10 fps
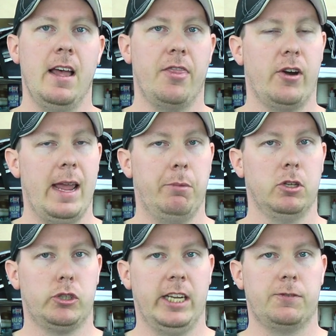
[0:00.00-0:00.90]
they're able
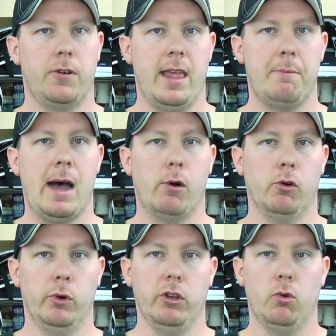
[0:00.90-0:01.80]
to transfer that power
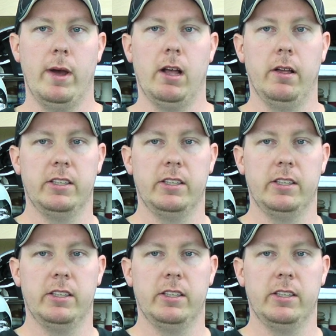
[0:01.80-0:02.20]
really well.